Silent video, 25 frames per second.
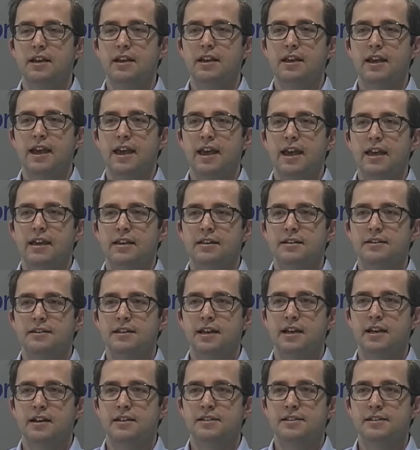And
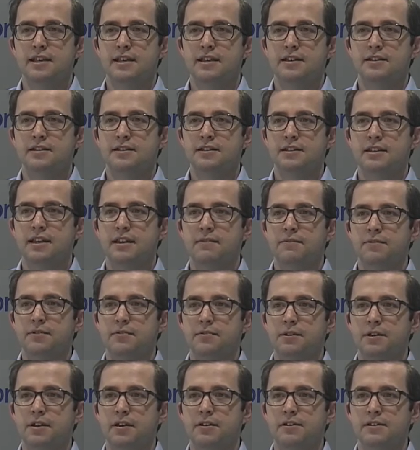second to that for
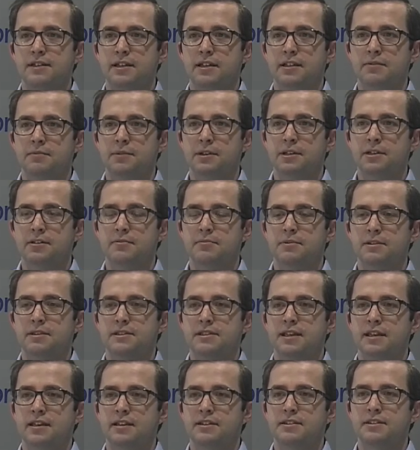Rio's aluminium, and
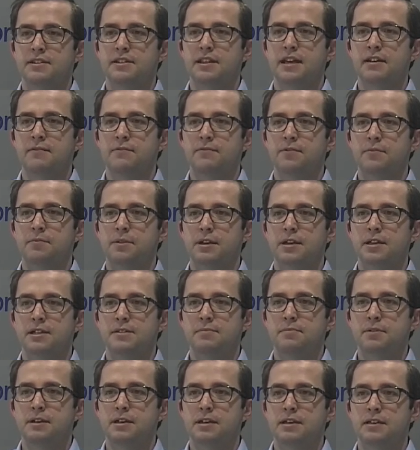second to that for
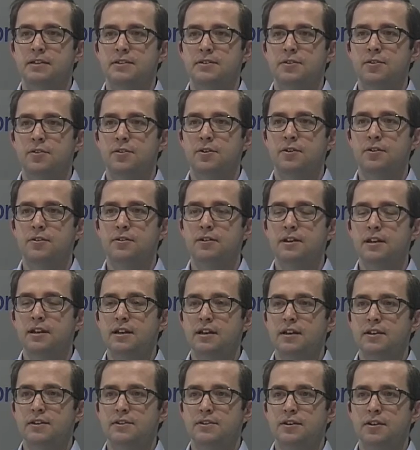BHP's oil.
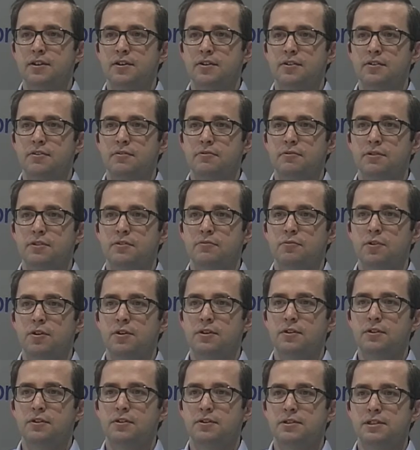So what
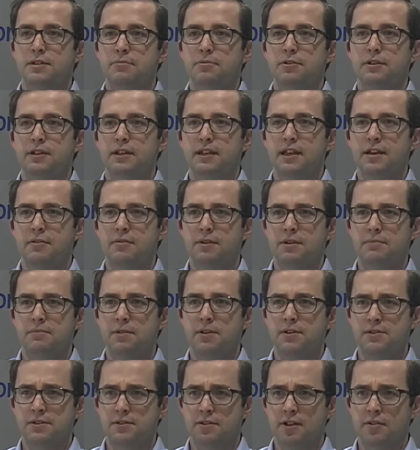you typically get with
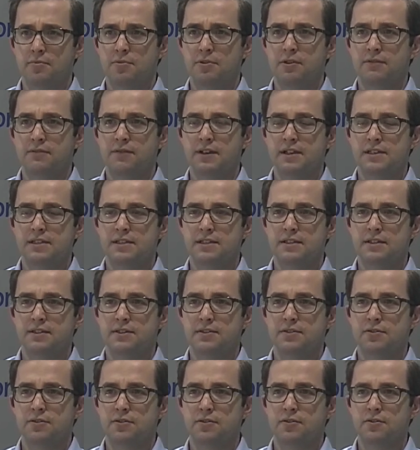most global investors
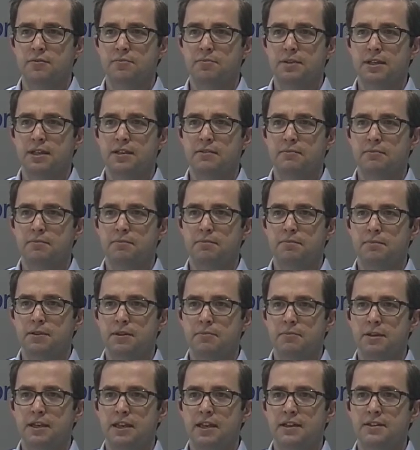or the
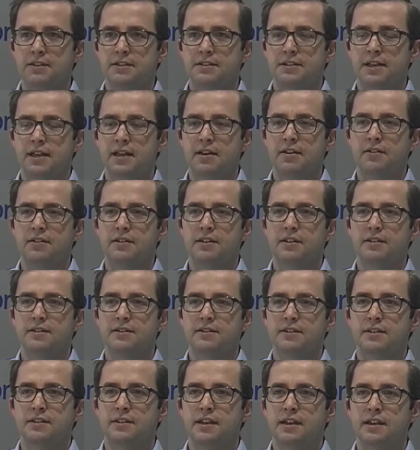big end of town is
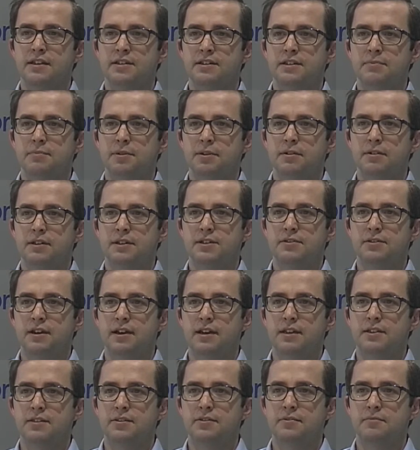that they typically
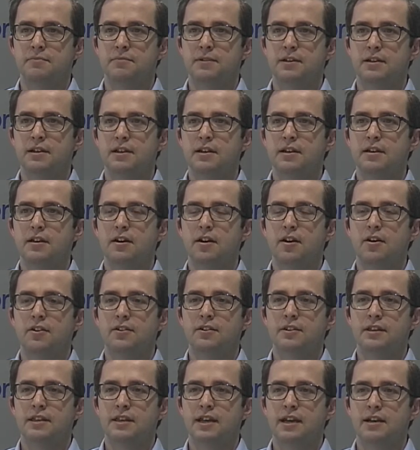trade them on
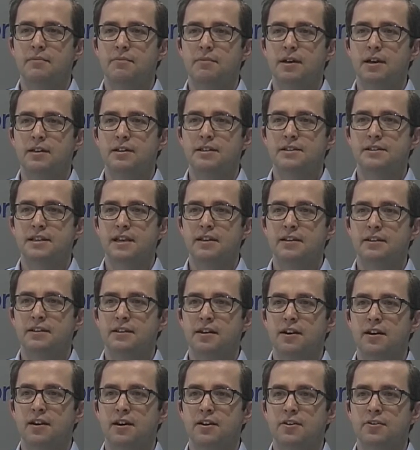the understanding
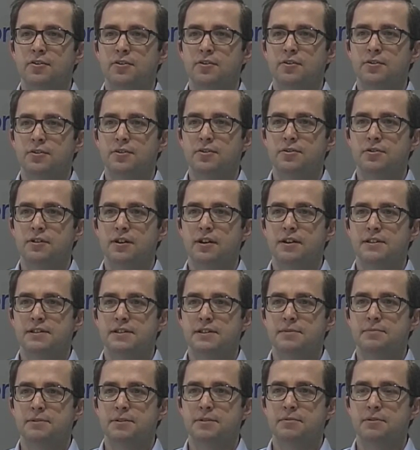that iron ore
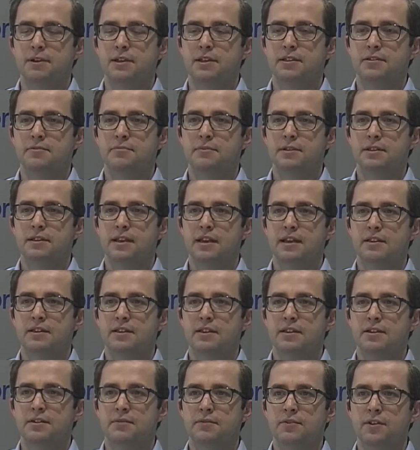neutralizes between them, and
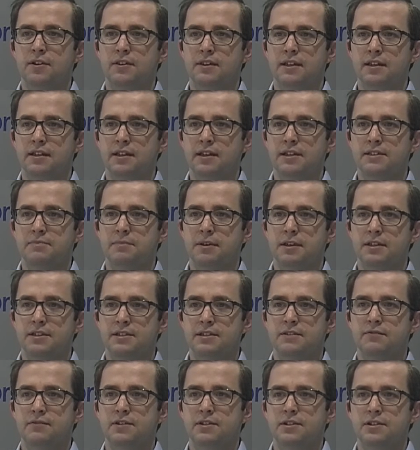then you've got their next biggest
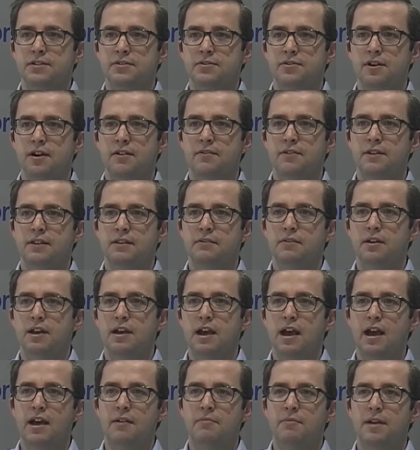division driving
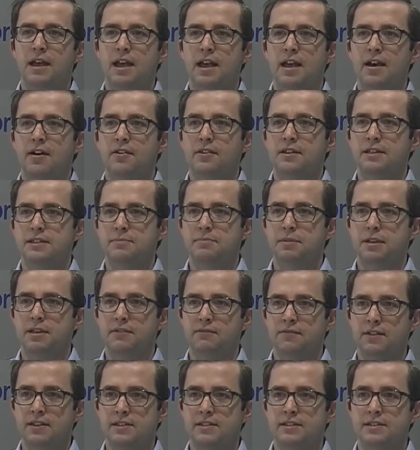how these big
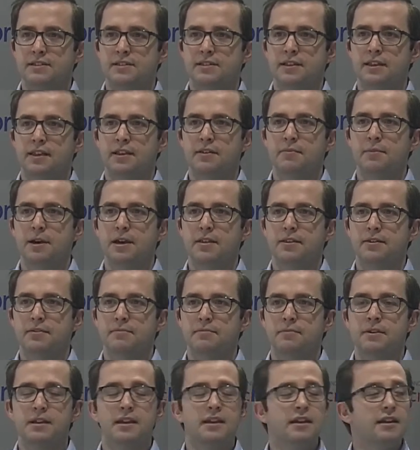investors think about
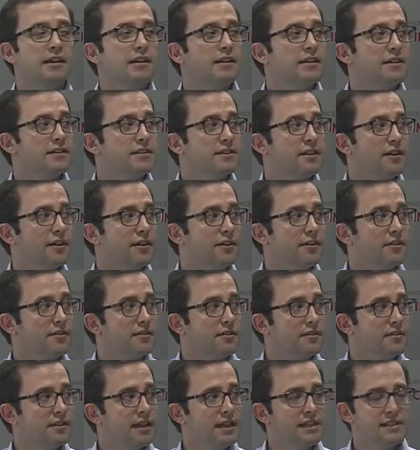them. So
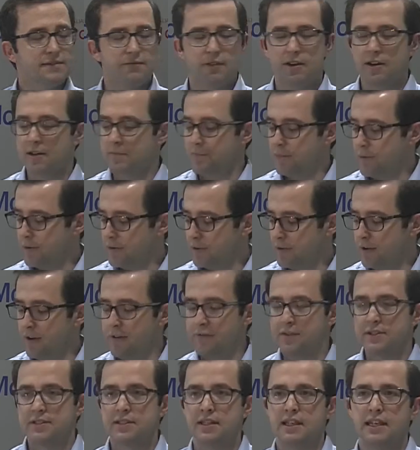that's very important,
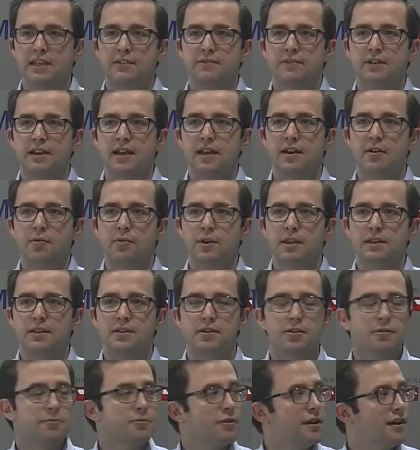obviously, given how weak the
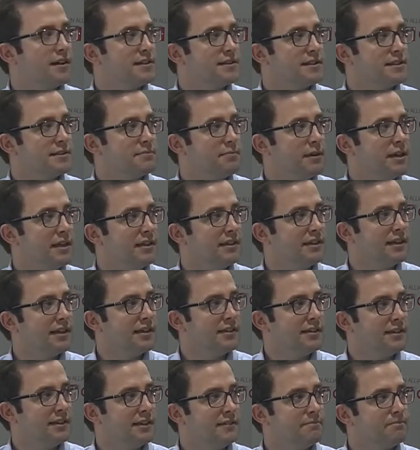oil price has been
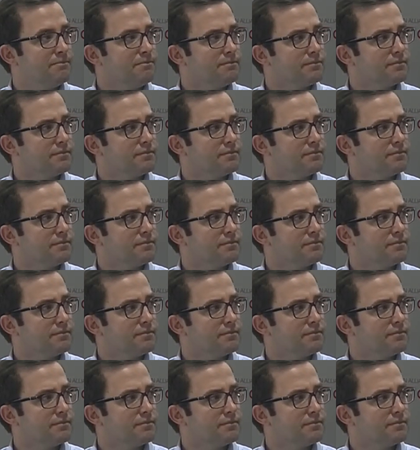lately.